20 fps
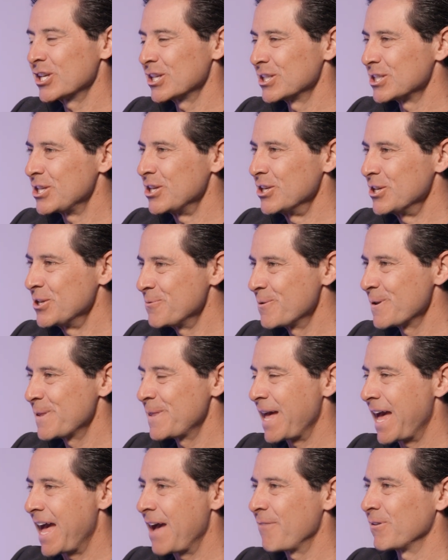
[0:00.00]
to continue with
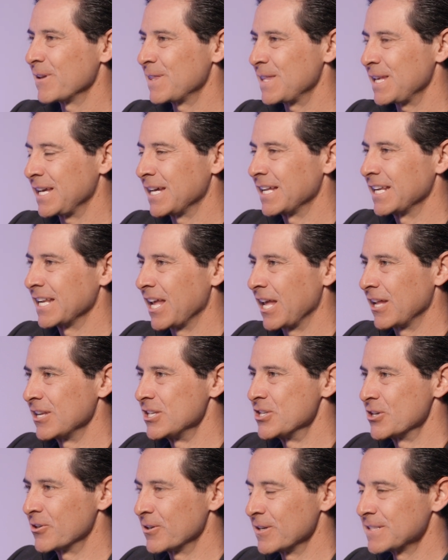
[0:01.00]
that, with the
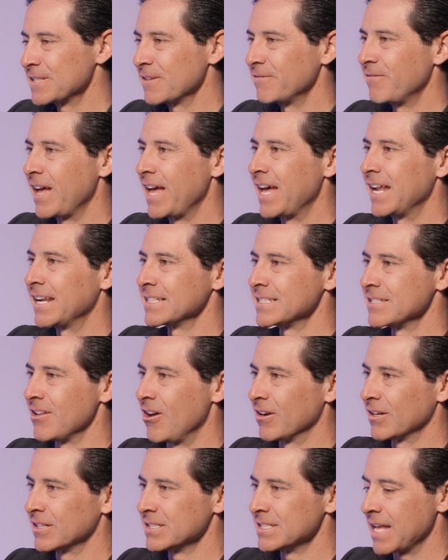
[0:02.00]
endurance event as
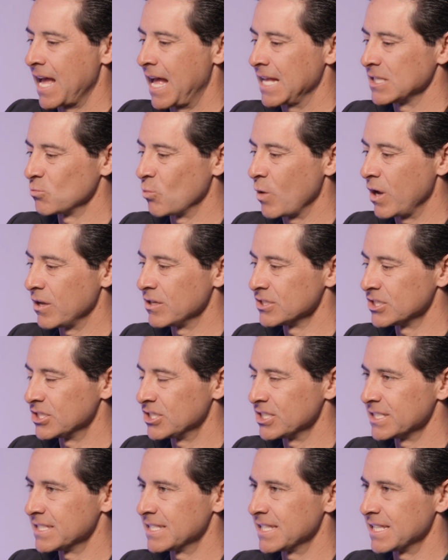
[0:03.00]
well as
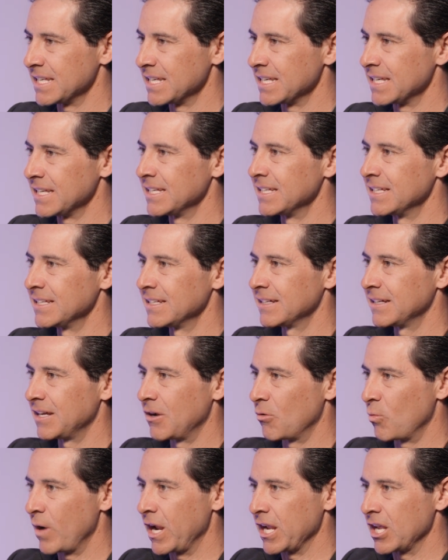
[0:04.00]
just the
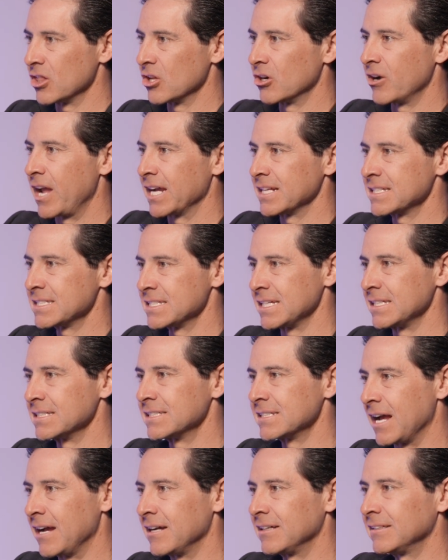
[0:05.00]
regular XC
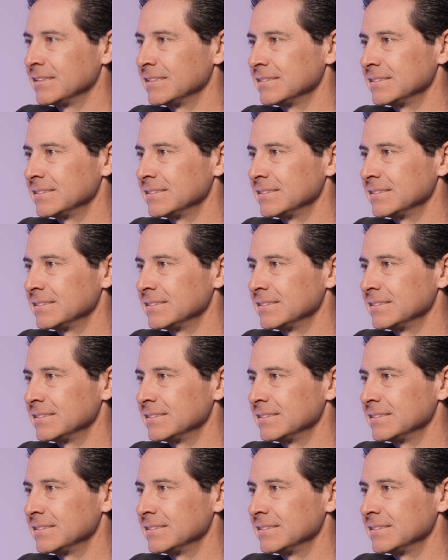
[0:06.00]
style?